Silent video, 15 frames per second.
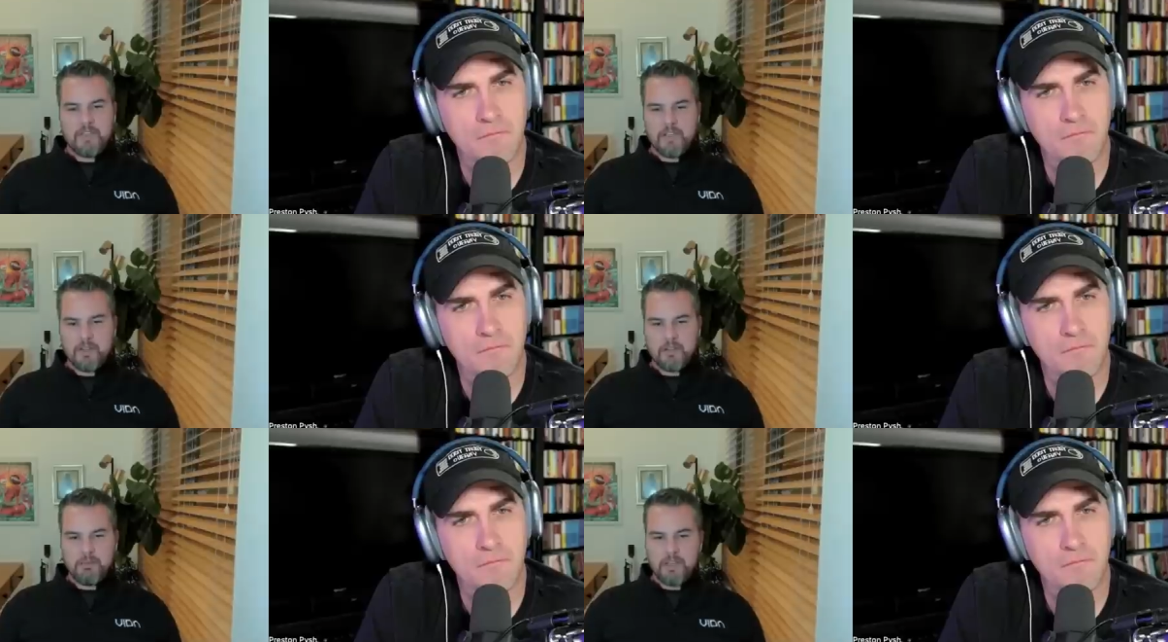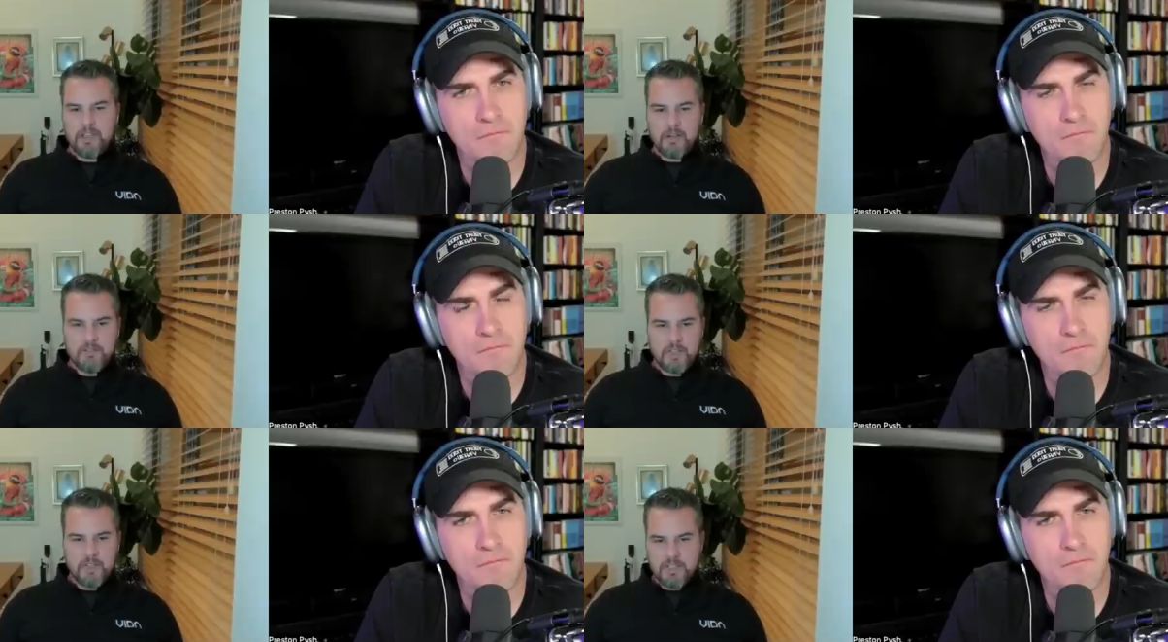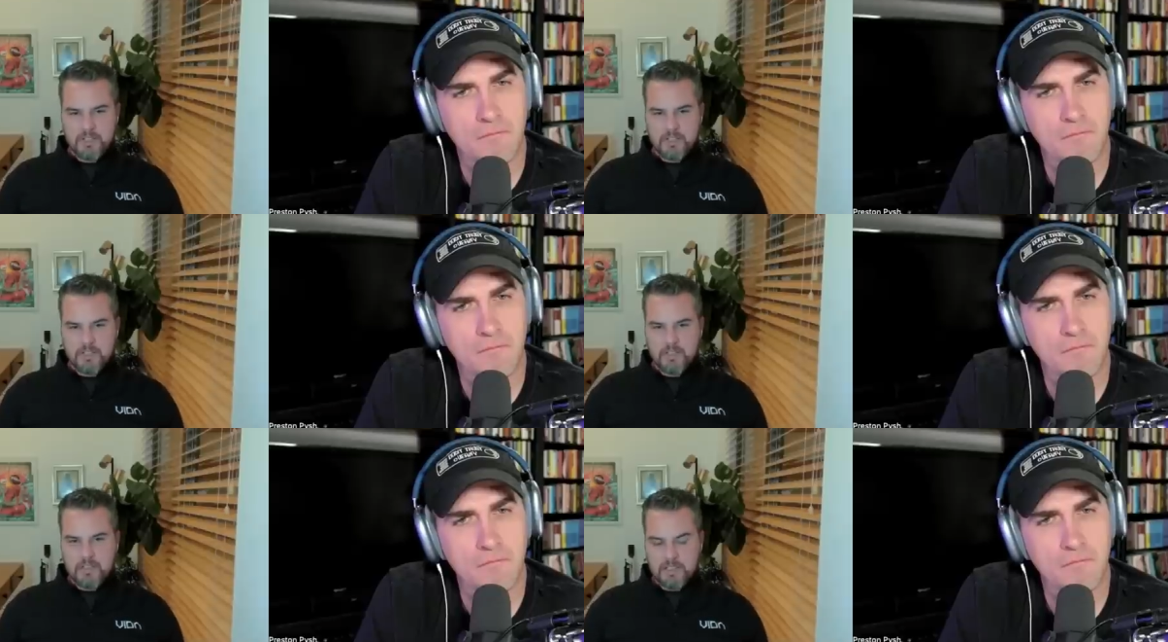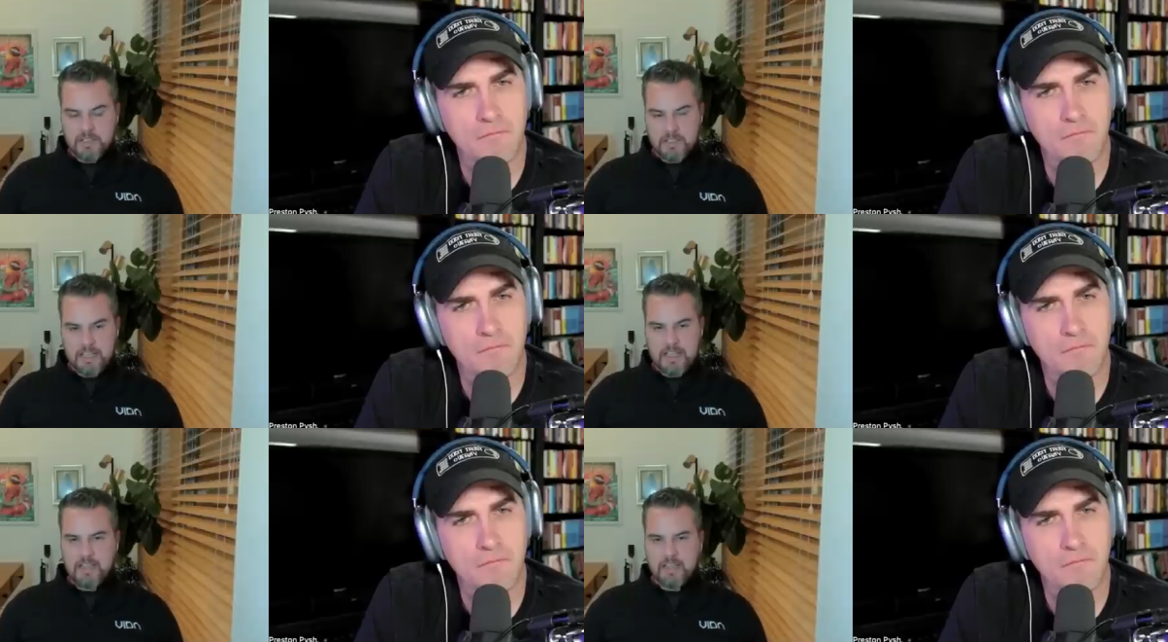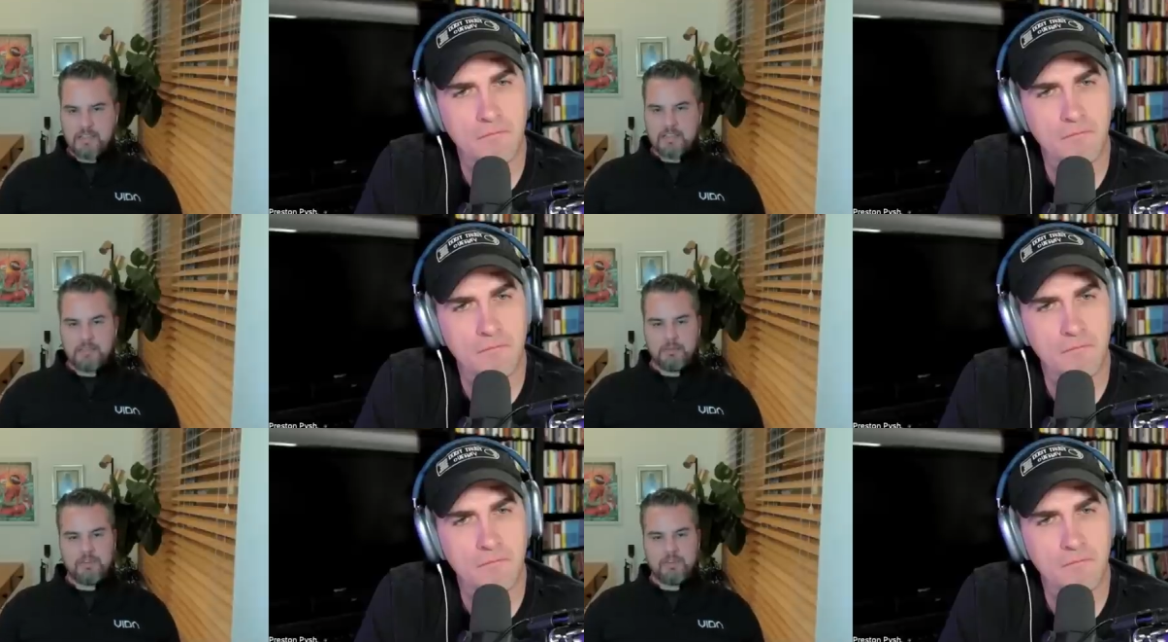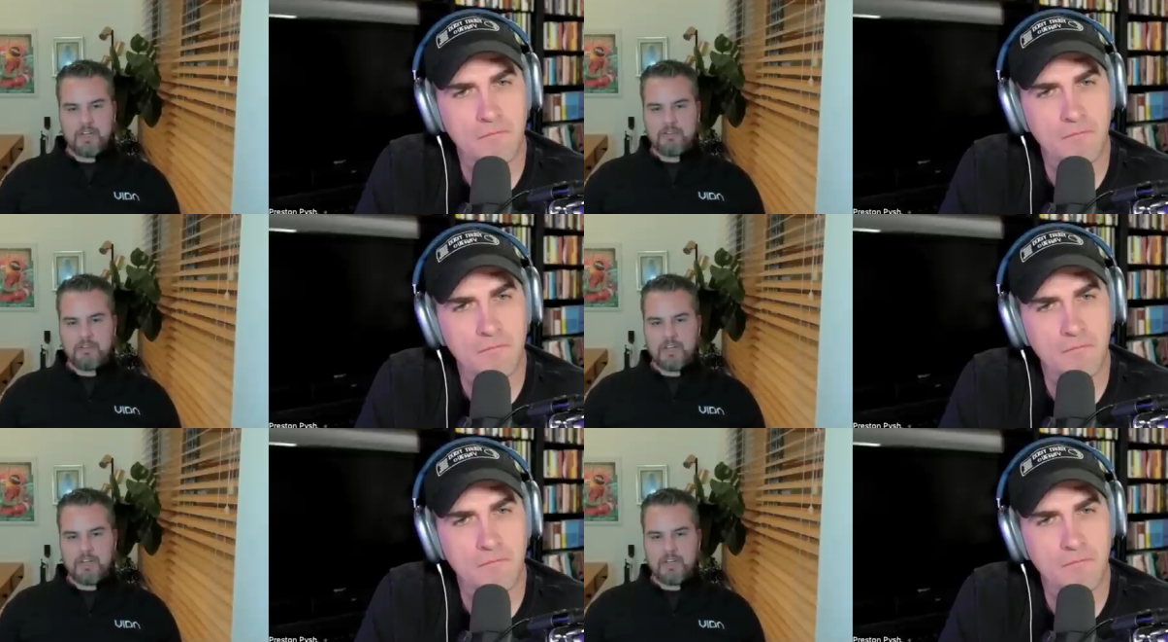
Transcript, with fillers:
Speaker 1: you know, the bigger vision is again to provide